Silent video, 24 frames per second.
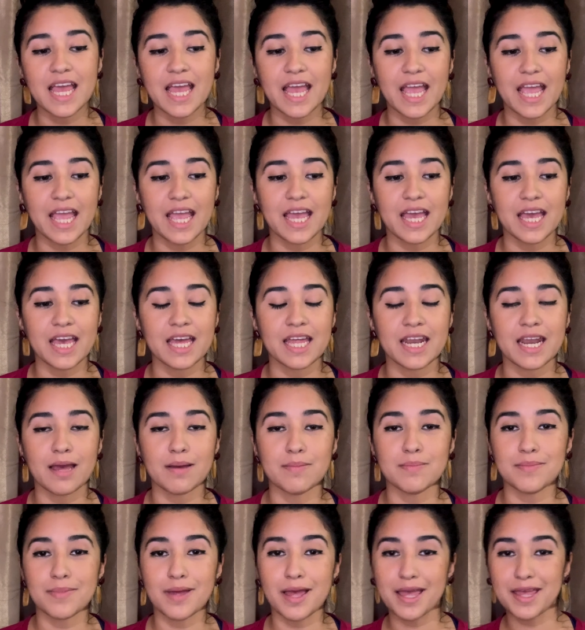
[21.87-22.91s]
and
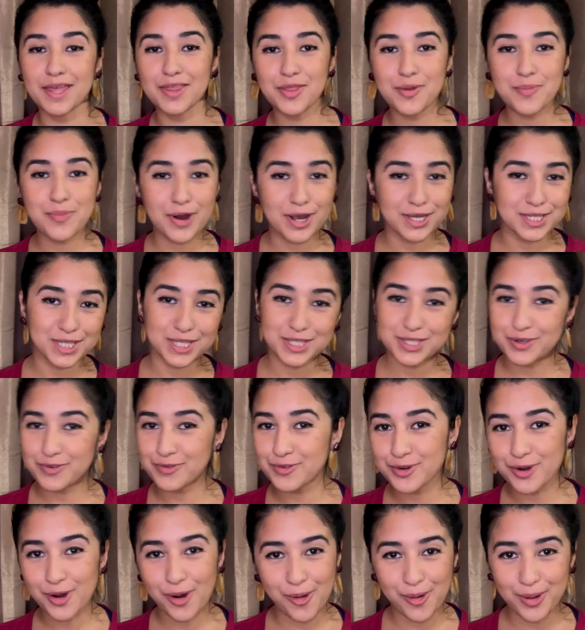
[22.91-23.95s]
I'm in the process of
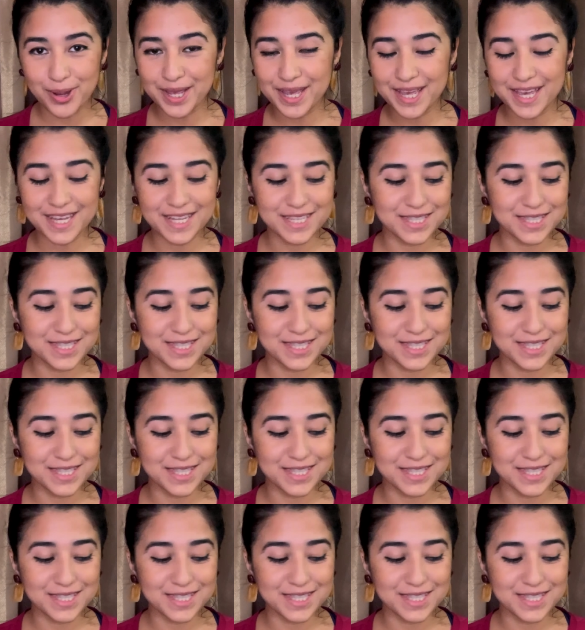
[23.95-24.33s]
growing it.